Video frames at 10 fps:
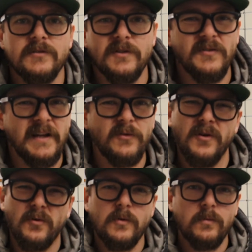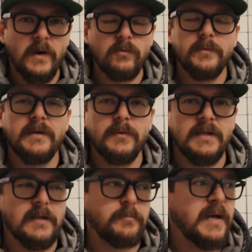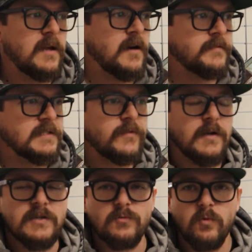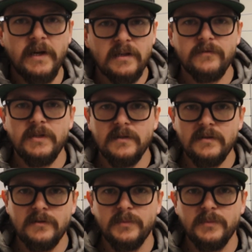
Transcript: So I don't know when we'll be able to get a payoff as far as running the vehicle,